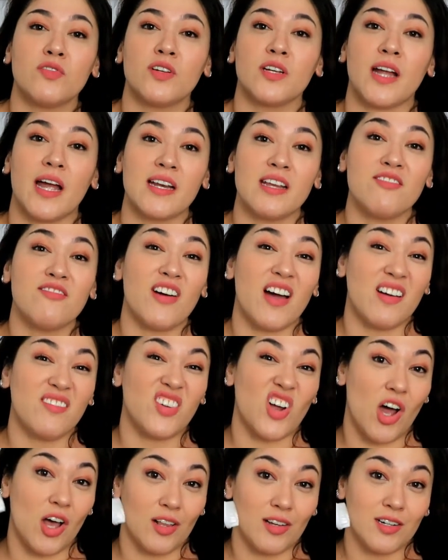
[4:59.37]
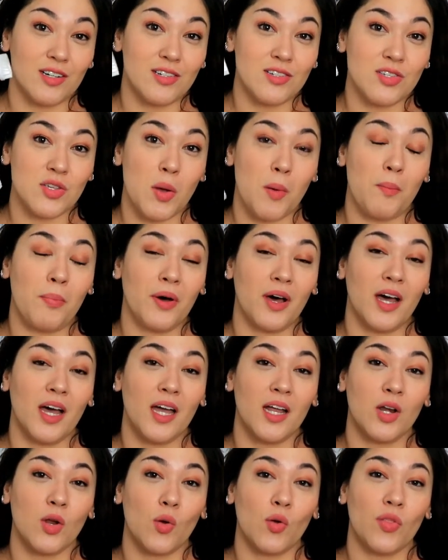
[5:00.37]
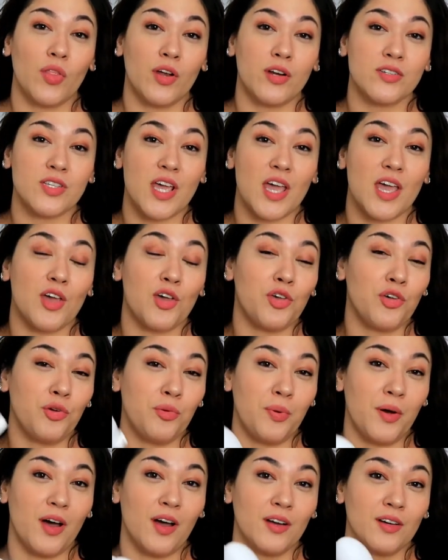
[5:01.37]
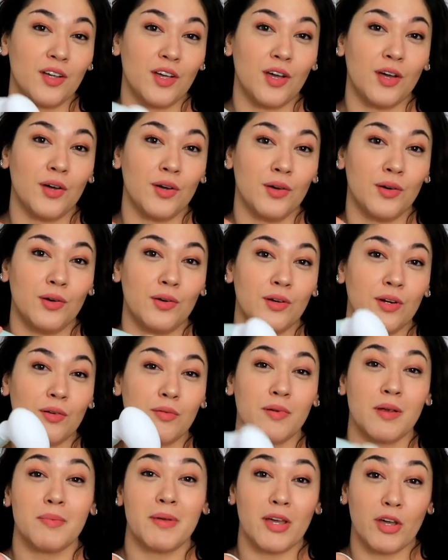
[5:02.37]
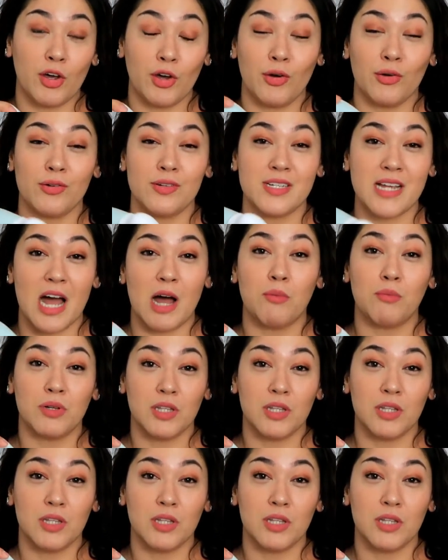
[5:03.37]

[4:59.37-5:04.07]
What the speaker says: for $95, but there's a coupon code, a rebate code down